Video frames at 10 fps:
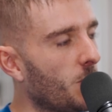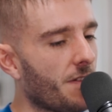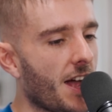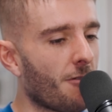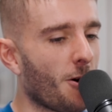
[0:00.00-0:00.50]

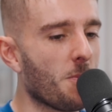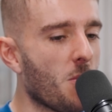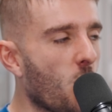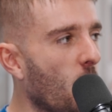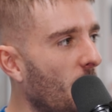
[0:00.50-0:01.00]
with aero,
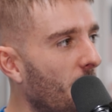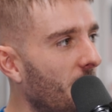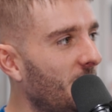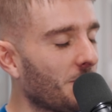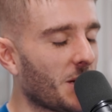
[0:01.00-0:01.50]
more
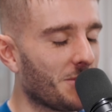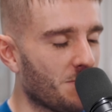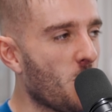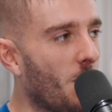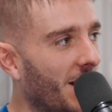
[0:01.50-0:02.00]
sometimes
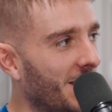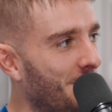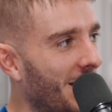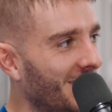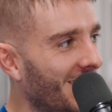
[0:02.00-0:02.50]
more bike is
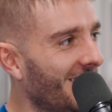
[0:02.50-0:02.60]
better.